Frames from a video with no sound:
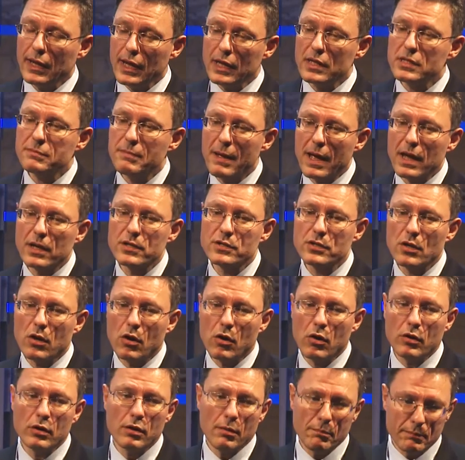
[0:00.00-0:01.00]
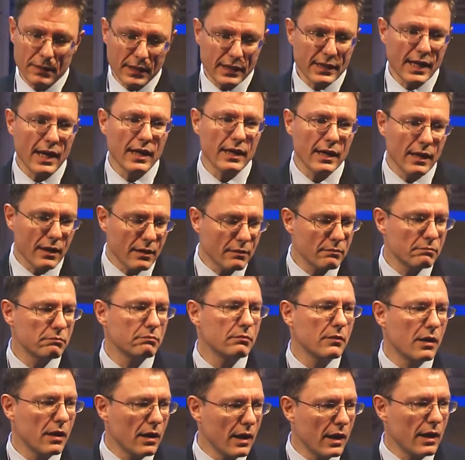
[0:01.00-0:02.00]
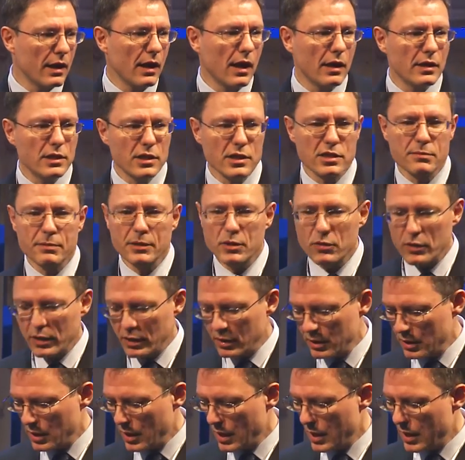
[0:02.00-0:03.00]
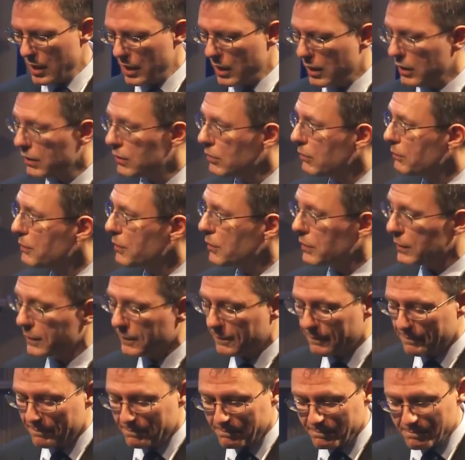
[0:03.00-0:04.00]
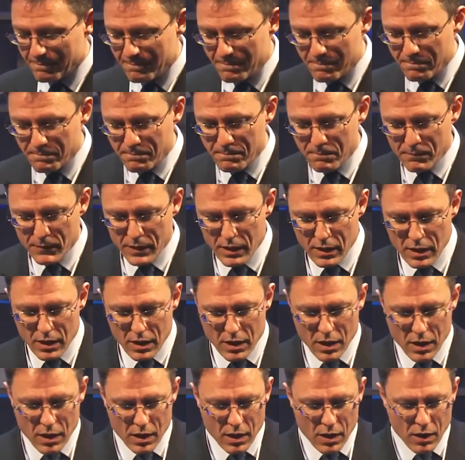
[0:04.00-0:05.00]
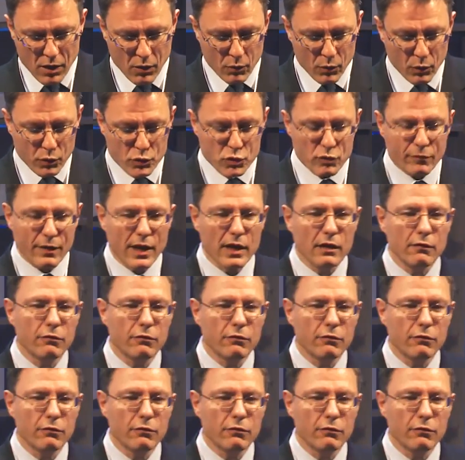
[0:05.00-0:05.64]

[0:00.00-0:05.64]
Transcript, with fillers: that is based on big data and anticipatory uh, computing. We're also very